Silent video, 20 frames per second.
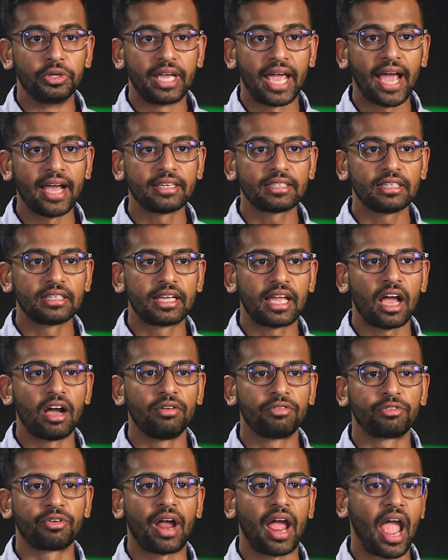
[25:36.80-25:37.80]
can't
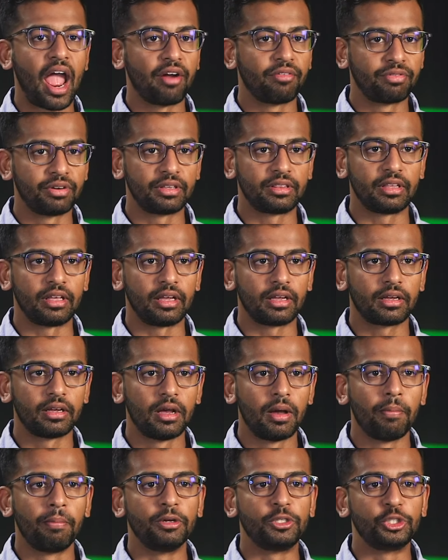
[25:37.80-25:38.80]
account for everything,
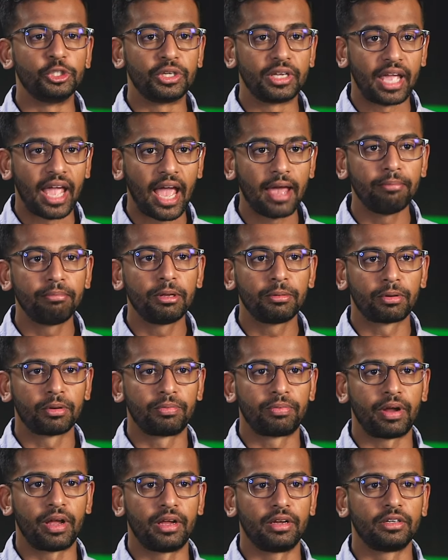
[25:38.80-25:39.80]
but you can be
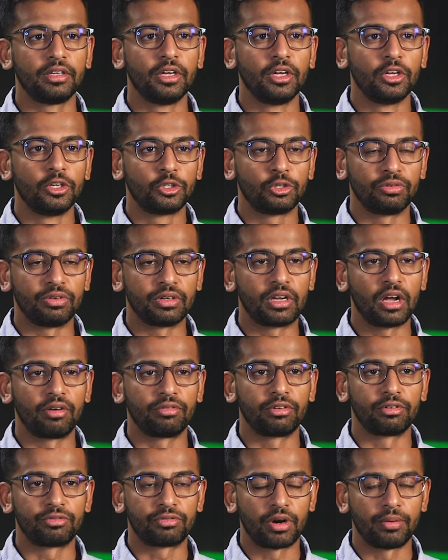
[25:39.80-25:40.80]
prepared to
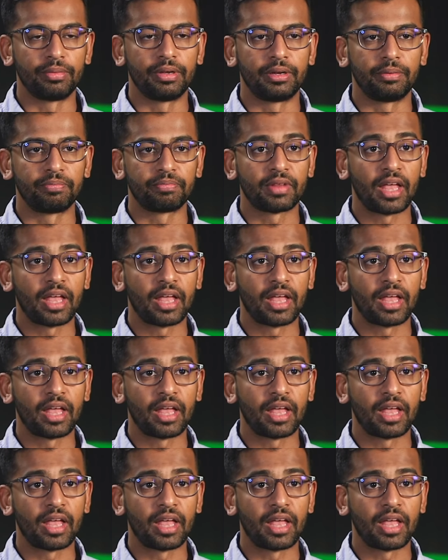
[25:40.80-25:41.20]
recover from it.